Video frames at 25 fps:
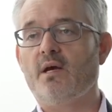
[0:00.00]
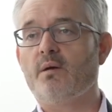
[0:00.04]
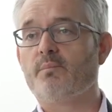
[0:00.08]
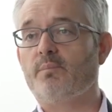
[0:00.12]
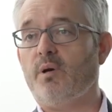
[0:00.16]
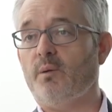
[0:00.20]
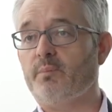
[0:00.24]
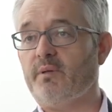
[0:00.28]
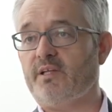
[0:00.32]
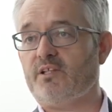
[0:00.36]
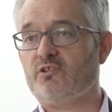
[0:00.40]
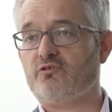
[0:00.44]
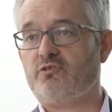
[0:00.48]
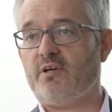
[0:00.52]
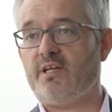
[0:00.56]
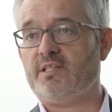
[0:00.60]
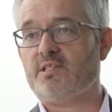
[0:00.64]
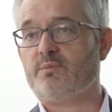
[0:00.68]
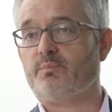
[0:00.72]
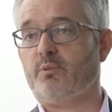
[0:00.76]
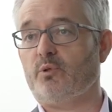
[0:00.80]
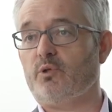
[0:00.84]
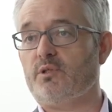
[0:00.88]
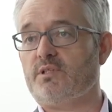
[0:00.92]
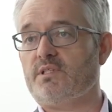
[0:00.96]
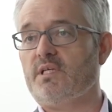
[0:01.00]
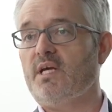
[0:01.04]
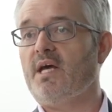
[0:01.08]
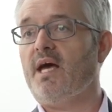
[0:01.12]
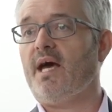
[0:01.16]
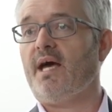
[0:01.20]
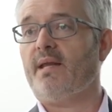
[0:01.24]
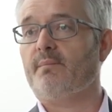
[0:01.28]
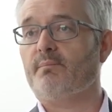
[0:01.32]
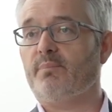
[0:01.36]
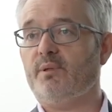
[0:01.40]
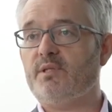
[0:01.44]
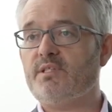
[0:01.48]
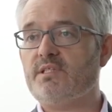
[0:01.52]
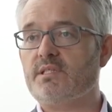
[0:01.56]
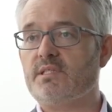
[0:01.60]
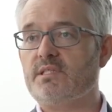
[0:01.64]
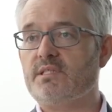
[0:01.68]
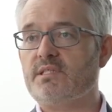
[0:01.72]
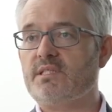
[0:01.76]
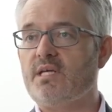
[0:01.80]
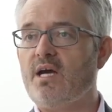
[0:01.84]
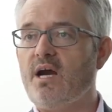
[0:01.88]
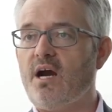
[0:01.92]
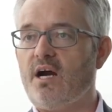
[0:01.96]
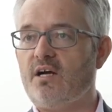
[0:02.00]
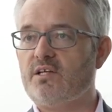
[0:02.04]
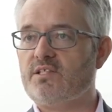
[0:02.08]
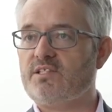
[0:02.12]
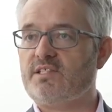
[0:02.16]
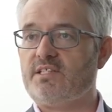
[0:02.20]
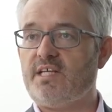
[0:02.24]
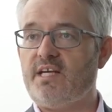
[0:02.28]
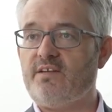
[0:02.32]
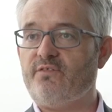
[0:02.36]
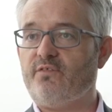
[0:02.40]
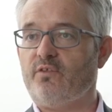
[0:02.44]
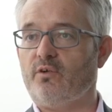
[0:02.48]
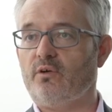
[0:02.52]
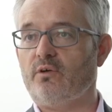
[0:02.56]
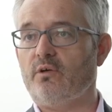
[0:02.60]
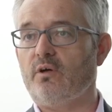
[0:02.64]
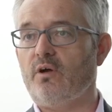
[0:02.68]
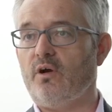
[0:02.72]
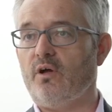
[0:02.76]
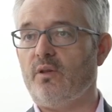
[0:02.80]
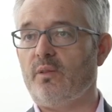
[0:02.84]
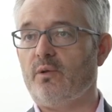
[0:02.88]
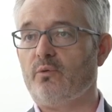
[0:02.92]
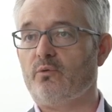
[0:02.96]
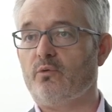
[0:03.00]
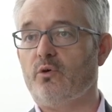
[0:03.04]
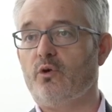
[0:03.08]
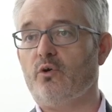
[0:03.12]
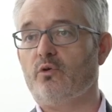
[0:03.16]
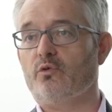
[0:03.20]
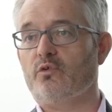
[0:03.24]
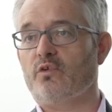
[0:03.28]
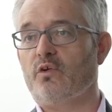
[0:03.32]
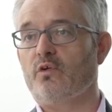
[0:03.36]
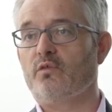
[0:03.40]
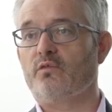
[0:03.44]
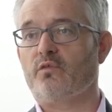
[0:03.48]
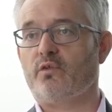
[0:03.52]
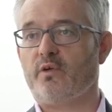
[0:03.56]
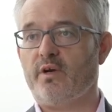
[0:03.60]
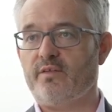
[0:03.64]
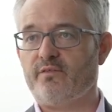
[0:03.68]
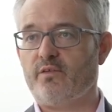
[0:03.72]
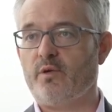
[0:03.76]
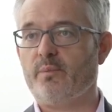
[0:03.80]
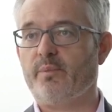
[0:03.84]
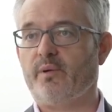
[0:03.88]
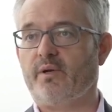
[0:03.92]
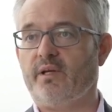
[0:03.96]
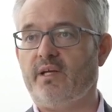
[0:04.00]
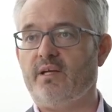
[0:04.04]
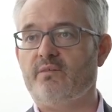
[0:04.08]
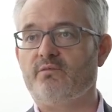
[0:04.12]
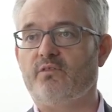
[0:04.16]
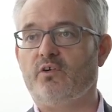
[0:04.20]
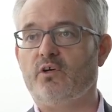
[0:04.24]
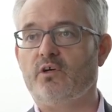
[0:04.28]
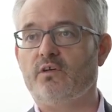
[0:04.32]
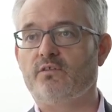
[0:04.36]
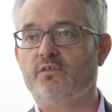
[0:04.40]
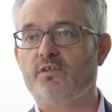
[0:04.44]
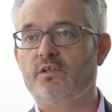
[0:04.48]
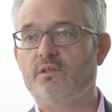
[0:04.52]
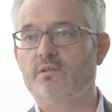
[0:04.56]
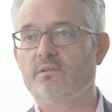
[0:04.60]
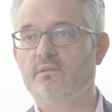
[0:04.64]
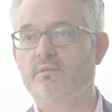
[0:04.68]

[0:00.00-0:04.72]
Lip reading: public transport and buses are safer on the road for everybody involved.